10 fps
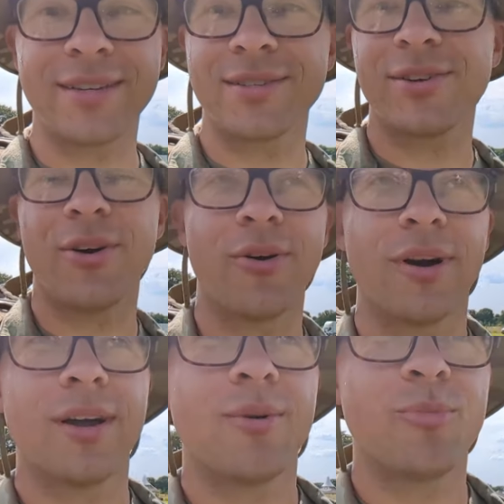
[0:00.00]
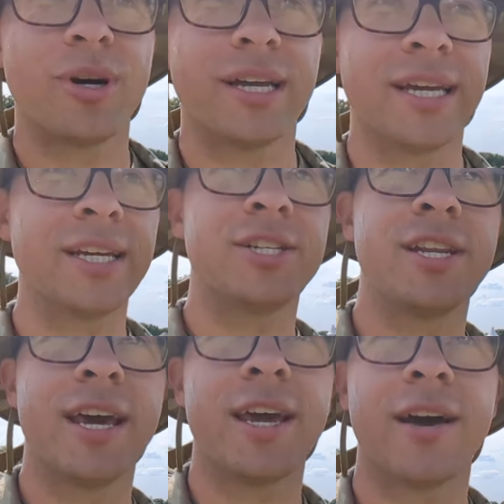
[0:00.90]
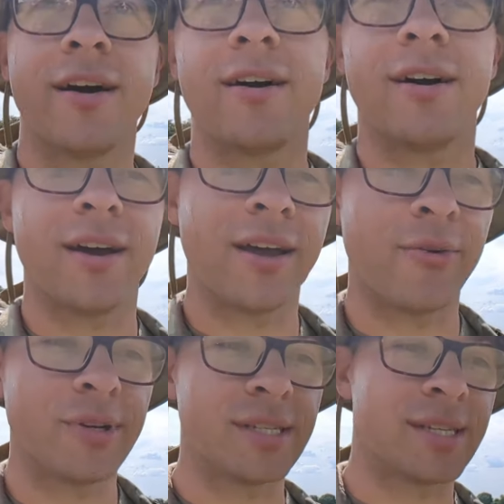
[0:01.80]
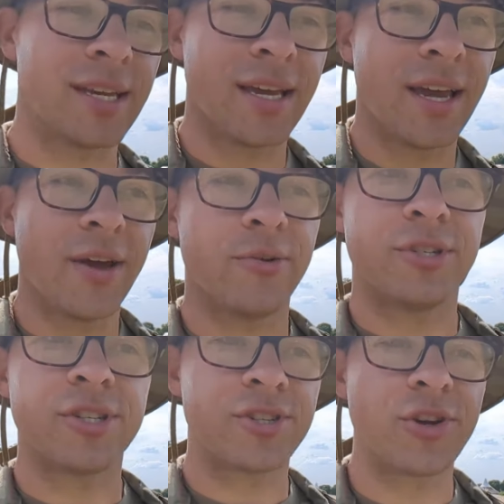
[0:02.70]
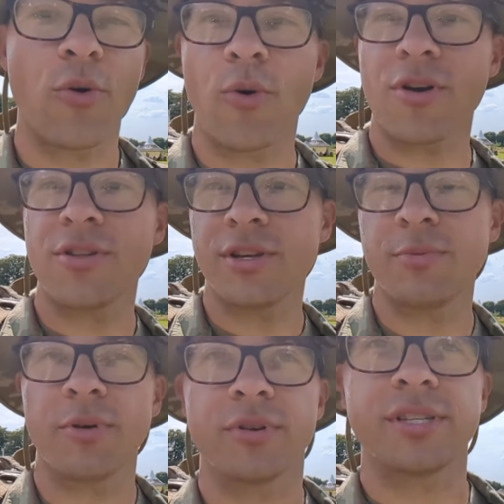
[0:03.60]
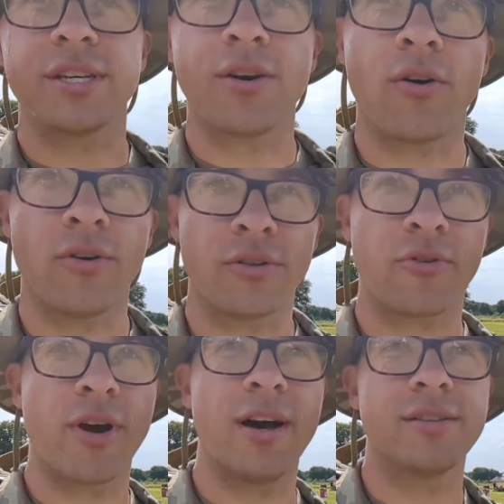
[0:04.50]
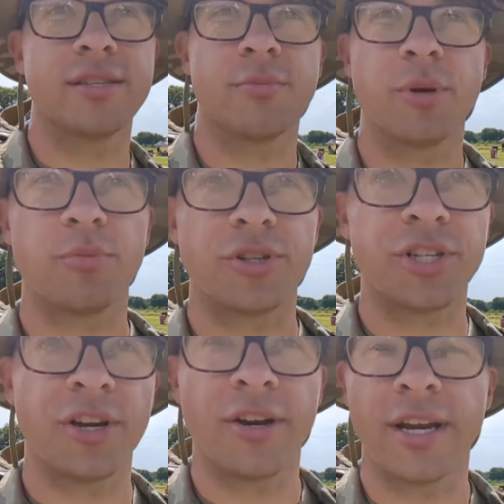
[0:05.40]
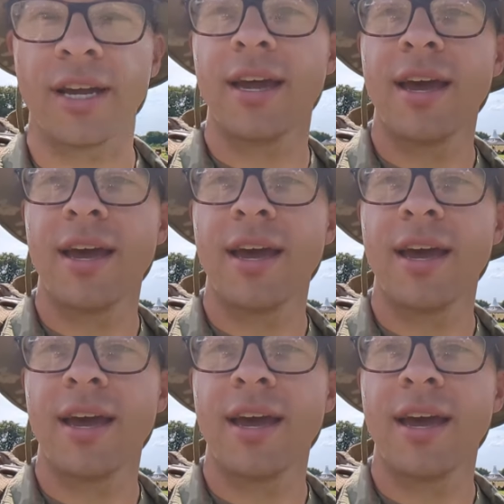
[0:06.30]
So, but each day uh, it was it was just so worth it to be able to see all the crowds and the people cheering,